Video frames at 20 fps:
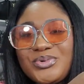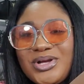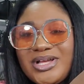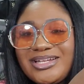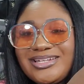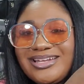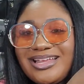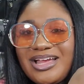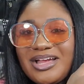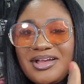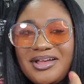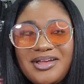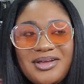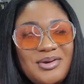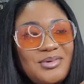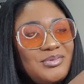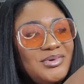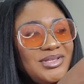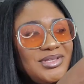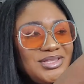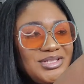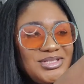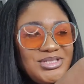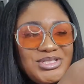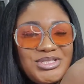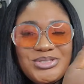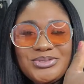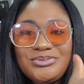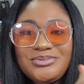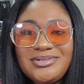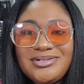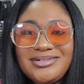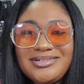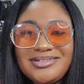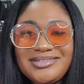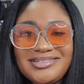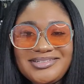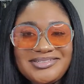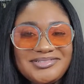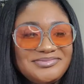one with the shoe,
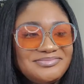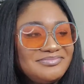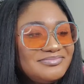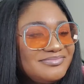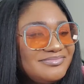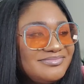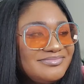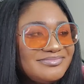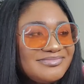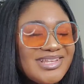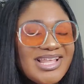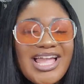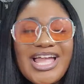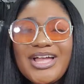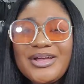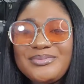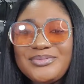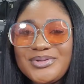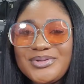honey. How